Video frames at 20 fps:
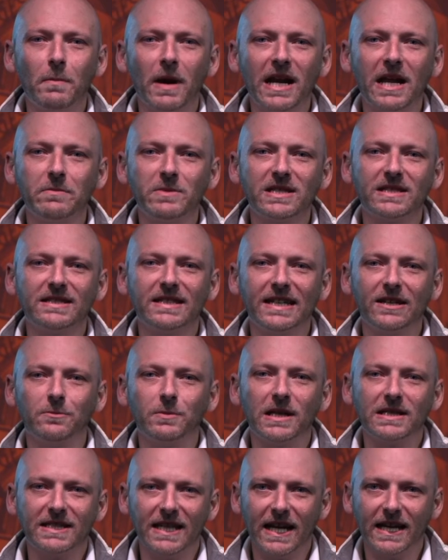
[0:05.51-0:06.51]
my name is Dale
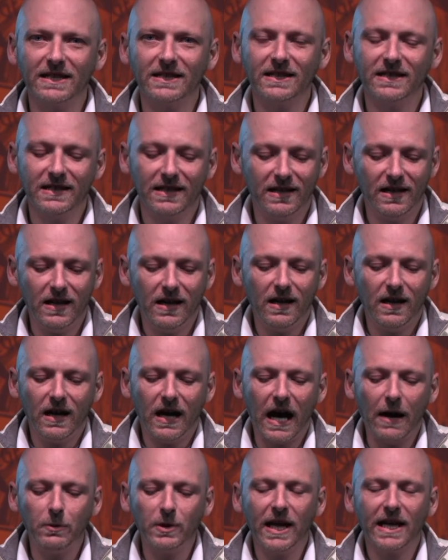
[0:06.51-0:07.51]
Montagna.
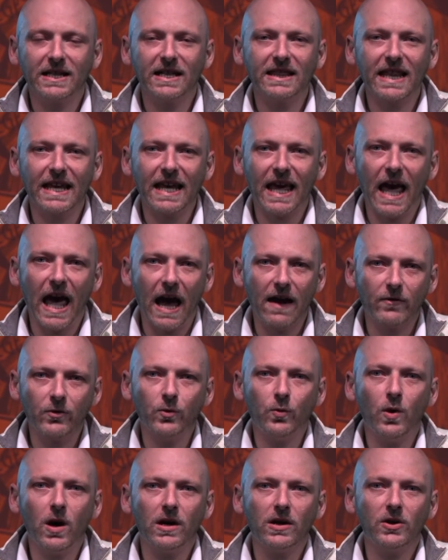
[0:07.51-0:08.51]
I would like to thank
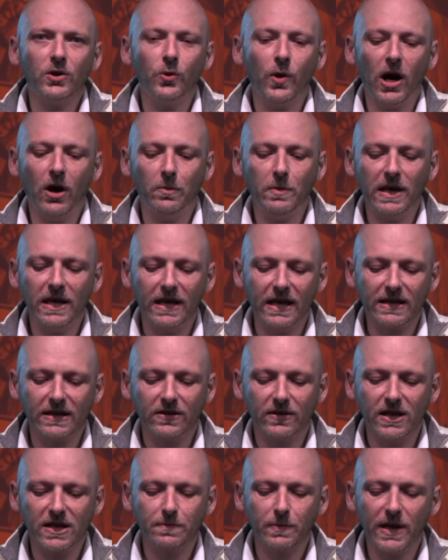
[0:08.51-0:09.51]
everyone who helped me get to
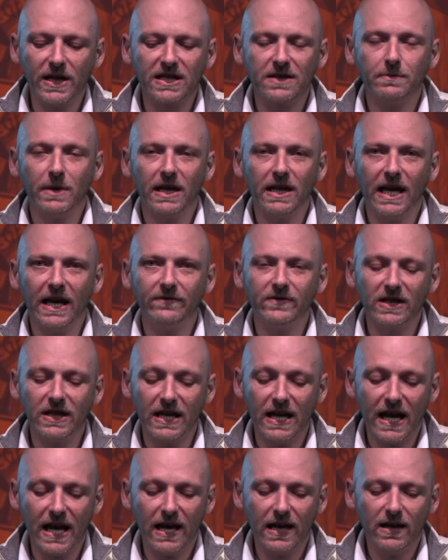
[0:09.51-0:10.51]
this place in my life
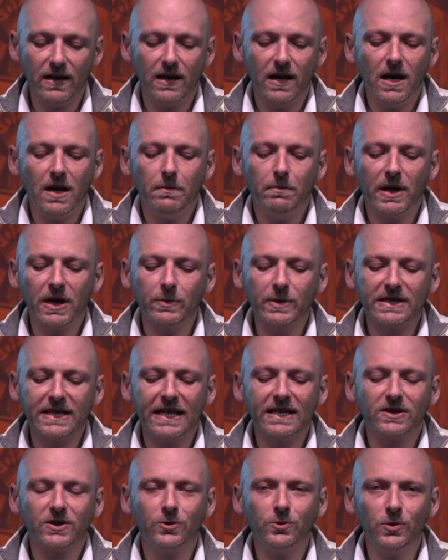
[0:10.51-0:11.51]
today, but it would
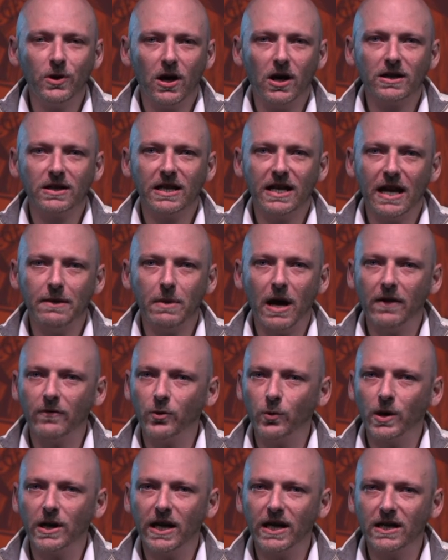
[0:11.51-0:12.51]
take too long to name
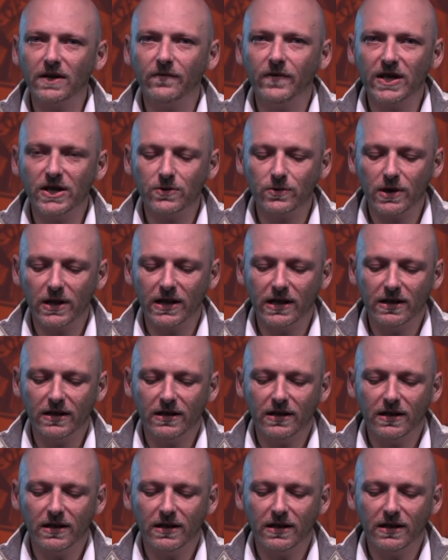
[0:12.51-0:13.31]
everyone individually.